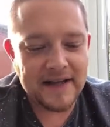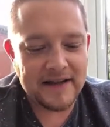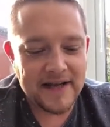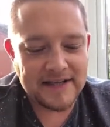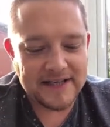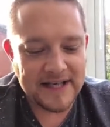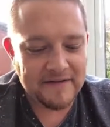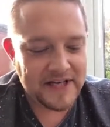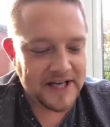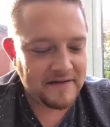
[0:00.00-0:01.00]
There's a
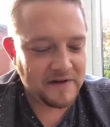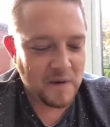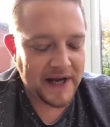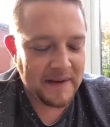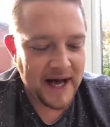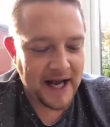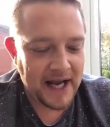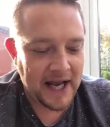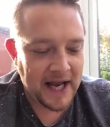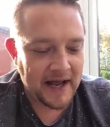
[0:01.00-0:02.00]
DVD of The Wicker Man
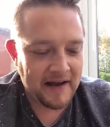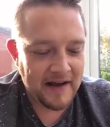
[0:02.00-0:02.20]
in there.